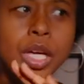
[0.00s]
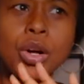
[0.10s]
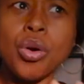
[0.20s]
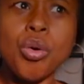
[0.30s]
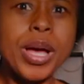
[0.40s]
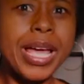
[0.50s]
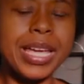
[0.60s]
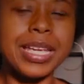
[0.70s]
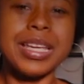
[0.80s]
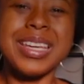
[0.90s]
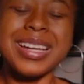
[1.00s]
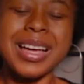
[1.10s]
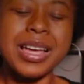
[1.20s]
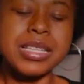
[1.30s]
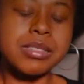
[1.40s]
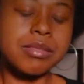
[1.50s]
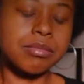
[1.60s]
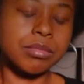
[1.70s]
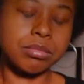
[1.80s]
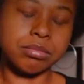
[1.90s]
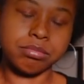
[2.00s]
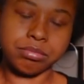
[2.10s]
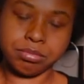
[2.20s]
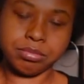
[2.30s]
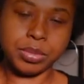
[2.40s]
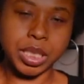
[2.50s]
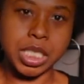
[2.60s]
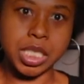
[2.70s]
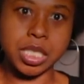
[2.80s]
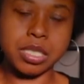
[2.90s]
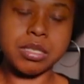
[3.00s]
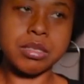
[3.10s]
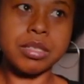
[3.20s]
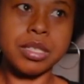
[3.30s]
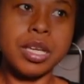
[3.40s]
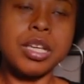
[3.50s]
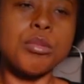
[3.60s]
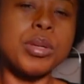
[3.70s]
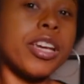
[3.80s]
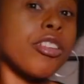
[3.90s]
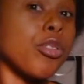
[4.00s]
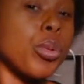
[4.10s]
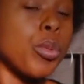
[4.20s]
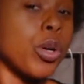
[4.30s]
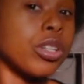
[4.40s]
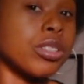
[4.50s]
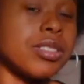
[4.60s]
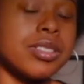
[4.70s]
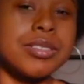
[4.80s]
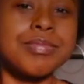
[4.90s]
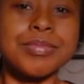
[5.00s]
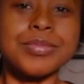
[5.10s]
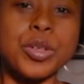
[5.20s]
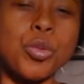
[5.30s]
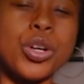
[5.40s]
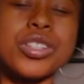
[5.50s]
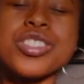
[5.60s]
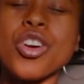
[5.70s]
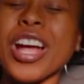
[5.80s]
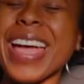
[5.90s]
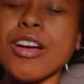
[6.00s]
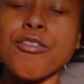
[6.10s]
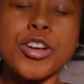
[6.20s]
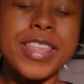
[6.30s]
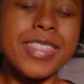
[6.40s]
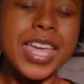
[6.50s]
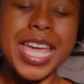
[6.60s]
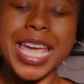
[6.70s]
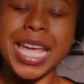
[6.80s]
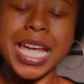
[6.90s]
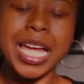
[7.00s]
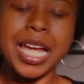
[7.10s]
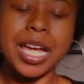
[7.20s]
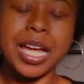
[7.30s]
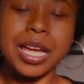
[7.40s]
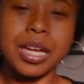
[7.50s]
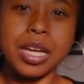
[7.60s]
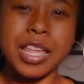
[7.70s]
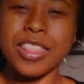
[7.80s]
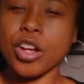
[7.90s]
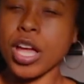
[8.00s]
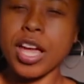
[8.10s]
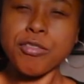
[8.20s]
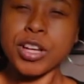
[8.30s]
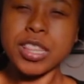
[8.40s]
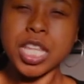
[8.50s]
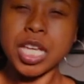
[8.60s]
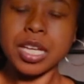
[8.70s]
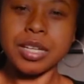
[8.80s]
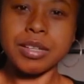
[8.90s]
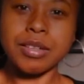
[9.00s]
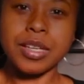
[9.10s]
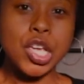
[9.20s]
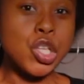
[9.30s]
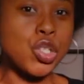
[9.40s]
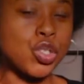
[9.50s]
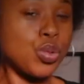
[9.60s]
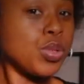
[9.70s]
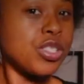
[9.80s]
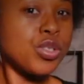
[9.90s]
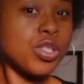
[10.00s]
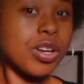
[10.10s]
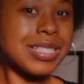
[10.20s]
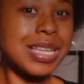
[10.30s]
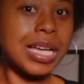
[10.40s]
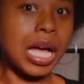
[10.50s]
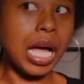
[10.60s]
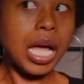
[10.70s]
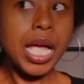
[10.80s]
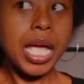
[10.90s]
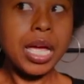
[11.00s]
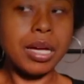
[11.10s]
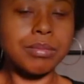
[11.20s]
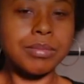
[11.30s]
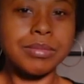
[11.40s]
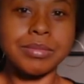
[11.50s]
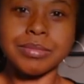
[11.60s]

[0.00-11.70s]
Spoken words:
Go away. Guys, please, be careful with words. Words are everything. They're everything. As soon as you start saying, I am,